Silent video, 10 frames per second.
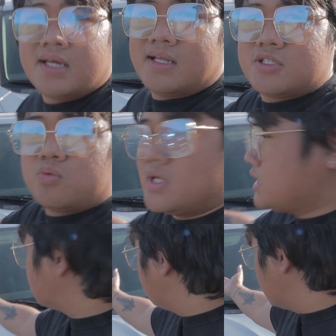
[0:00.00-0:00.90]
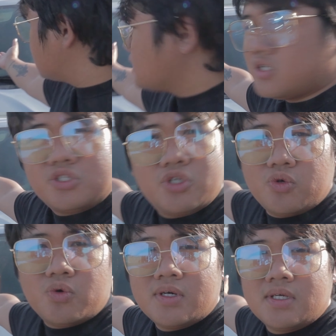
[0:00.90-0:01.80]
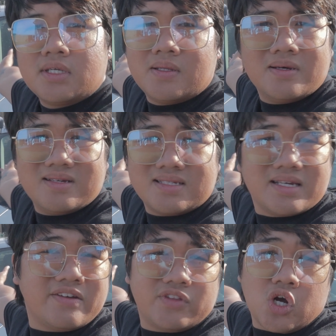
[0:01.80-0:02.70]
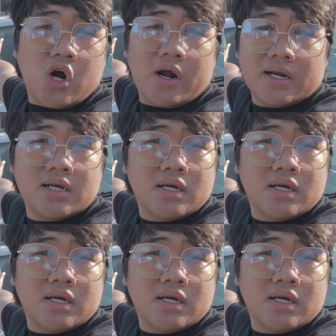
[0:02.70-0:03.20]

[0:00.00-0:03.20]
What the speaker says: That's what it does to the side of the car.